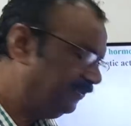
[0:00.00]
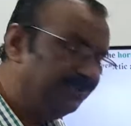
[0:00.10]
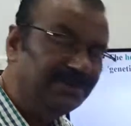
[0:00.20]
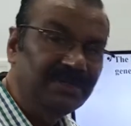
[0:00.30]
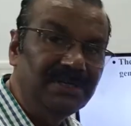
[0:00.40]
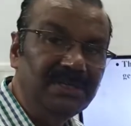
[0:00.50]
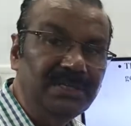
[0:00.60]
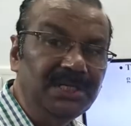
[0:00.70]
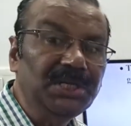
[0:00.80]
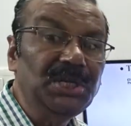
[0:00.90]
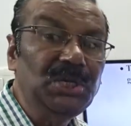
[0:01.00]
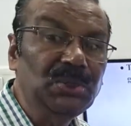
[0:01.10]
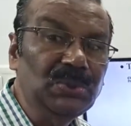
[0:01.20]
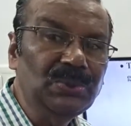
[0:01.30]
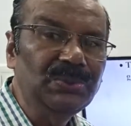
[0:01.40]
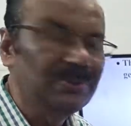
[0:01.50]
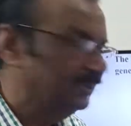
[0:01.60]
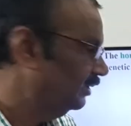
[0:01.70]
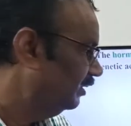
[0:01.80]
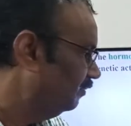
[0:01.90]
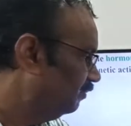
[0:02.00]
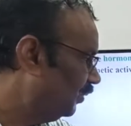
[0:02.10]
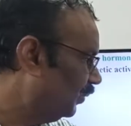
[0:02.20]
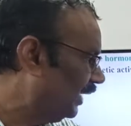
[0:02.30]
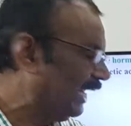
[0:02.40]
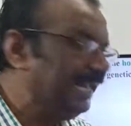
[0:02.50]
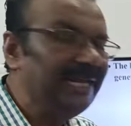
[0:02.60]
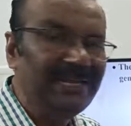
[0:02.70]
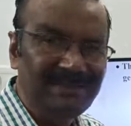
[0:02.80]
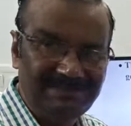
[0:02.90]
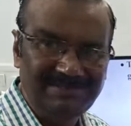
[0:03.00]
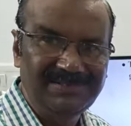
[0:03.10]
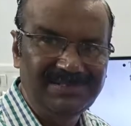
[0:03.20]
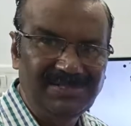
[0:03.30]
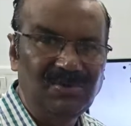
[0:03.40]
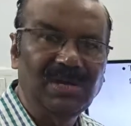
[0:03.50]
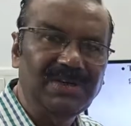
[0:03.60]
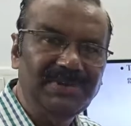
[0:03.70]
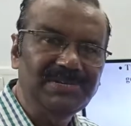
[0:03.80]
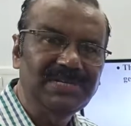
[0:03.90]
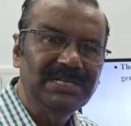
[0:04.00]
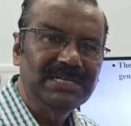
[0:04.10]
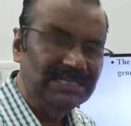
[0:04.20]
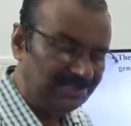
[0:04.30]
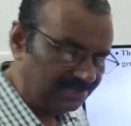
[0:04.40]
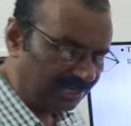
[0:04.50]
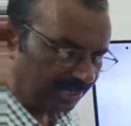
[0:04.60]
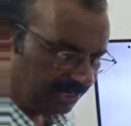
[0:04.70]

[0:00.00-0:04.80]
of new protein. Okay friends, this is the